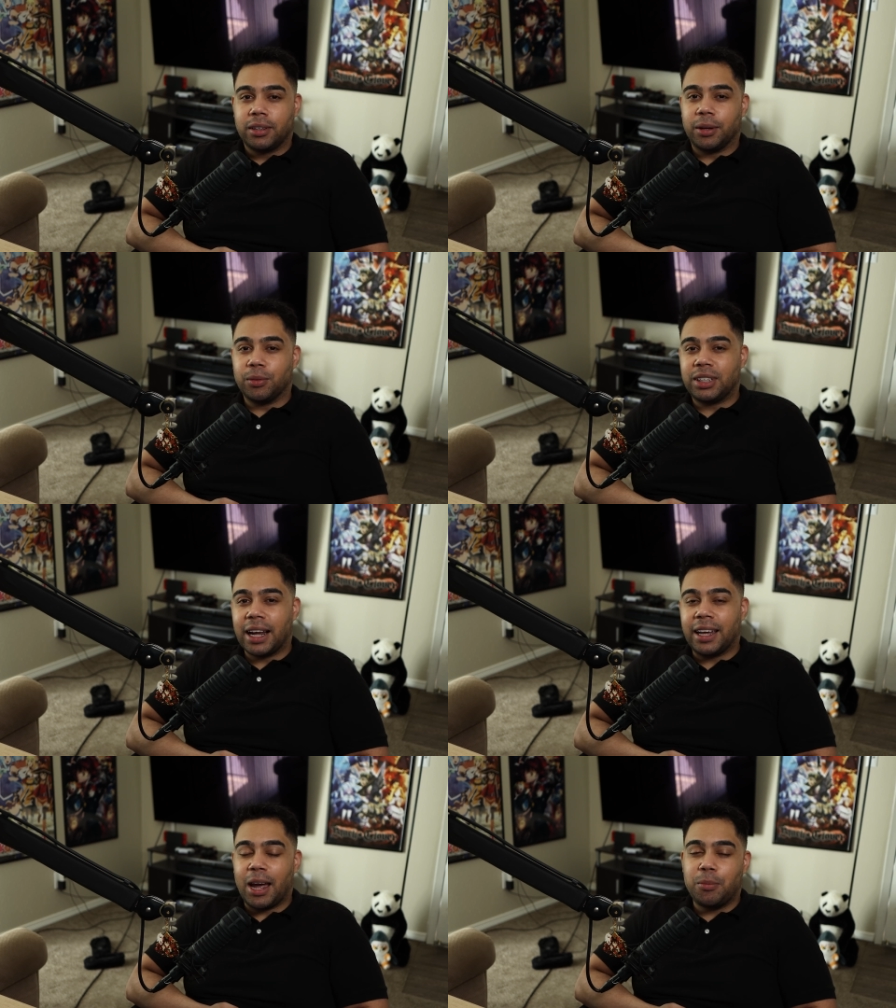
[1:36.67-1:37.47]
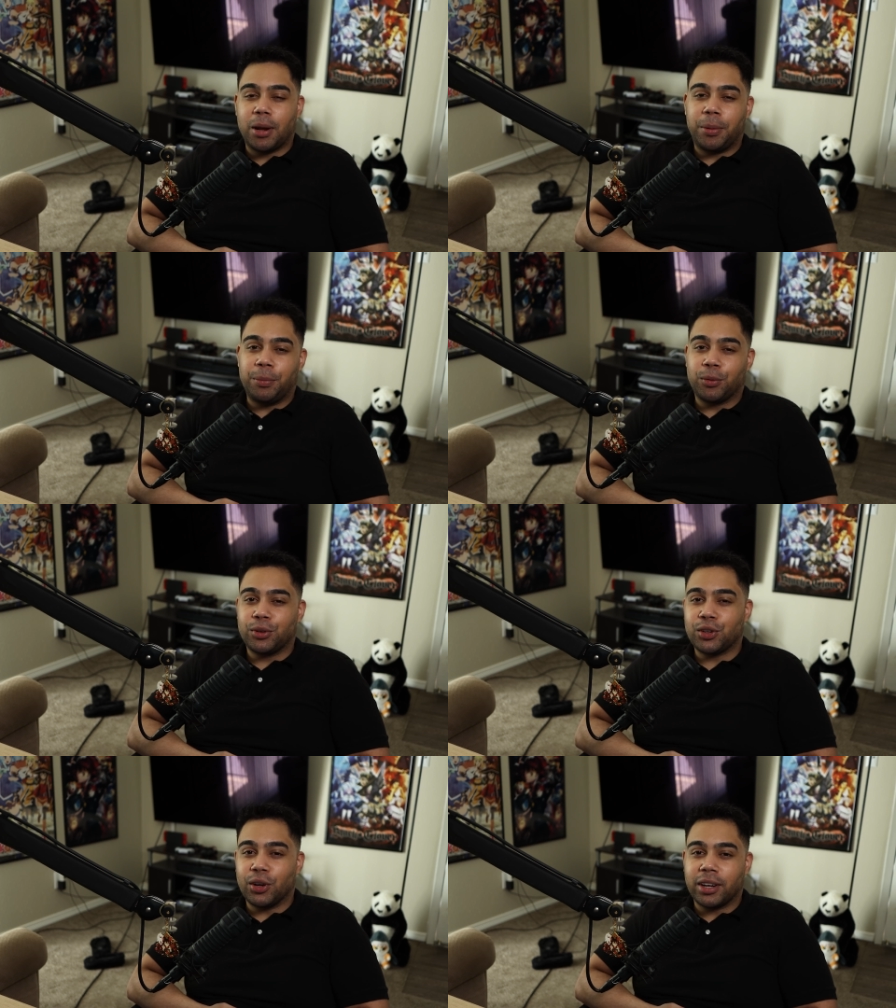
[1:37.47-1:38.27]
It was that game that people were
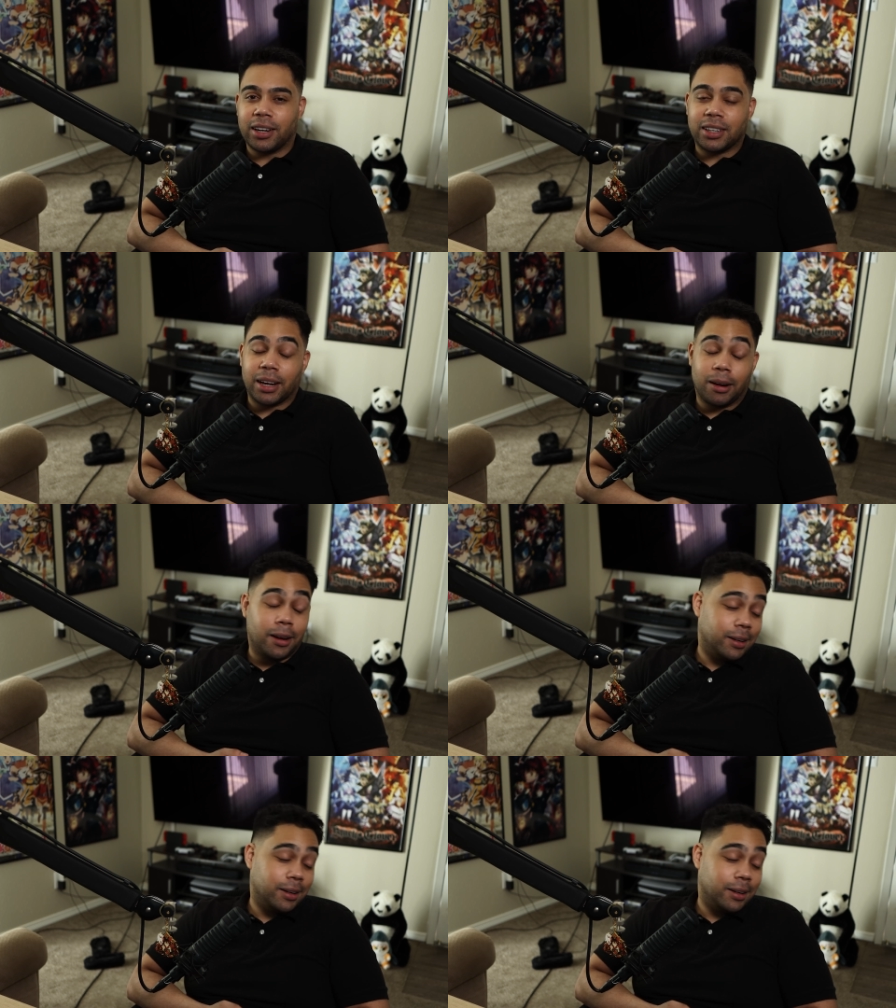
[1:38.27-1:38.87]
just looking at, like, ah.